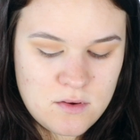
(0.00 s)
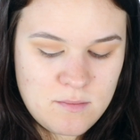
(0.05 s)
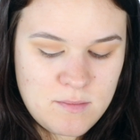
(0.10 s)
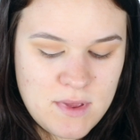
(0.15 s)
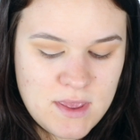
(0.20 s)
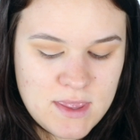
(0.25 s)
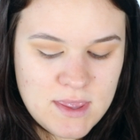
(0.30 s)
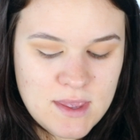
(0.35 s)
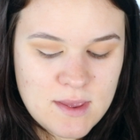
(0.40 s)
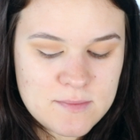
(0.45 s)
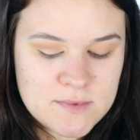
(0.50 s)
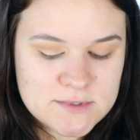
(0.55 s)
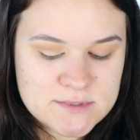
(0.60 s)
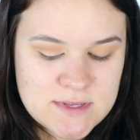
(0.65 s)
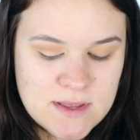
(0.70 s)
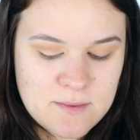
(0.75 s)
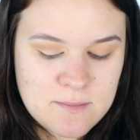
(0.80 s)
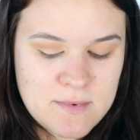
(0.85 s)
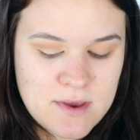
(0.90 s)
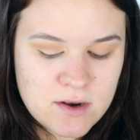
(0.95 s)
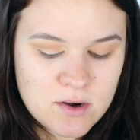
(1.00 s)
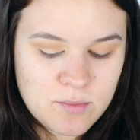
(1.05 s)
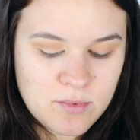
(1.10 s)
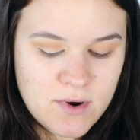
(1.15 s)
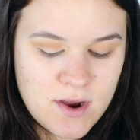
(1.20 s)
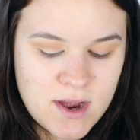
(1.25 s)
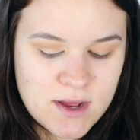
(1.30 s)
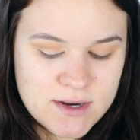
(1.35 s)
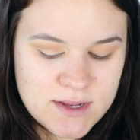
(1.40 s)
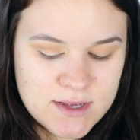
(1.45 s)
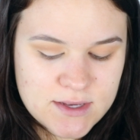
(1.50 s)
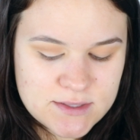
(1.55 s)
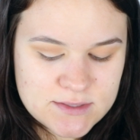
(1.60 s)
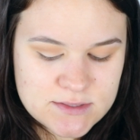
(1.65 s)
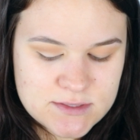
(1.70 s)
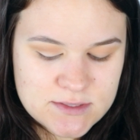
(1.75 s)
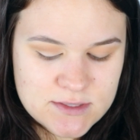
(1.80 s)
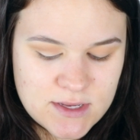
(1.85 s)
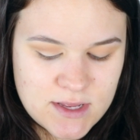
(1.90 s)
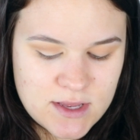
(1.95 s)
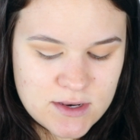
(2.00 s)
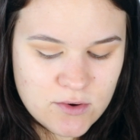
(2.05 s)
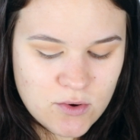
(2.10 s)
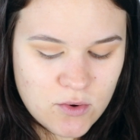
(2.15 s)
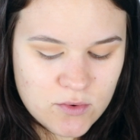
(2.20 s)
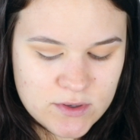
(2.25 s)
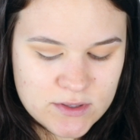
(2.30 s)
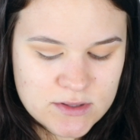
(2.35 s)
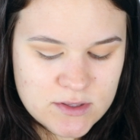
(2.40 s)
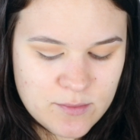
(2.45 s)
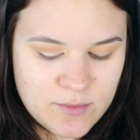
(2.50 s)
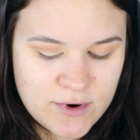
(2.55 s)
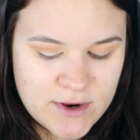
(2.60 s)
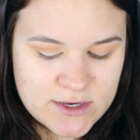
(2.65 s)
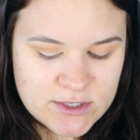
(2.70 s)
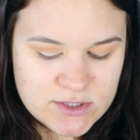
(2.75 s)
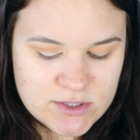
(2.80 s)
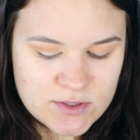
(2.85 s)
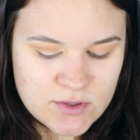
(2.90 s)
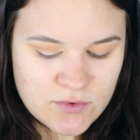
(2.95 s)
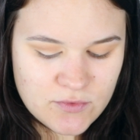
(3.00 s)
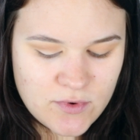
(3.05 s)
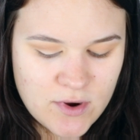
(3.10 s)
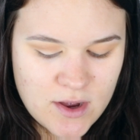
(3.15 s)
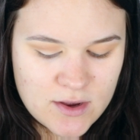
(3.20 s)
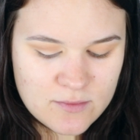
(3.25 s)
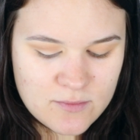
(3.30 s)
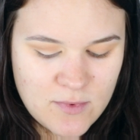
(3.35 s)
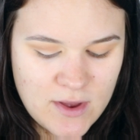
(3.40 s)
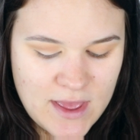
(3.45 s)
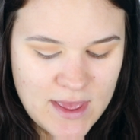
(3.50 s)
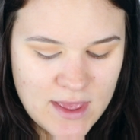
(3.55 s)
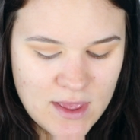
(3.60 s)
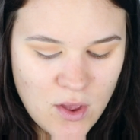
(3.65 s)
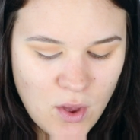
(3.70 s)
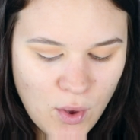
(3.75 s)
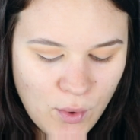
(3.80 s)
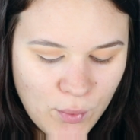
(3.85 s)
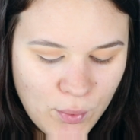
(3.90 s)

Picking up the same amount of product and holding the brush in the wrong way,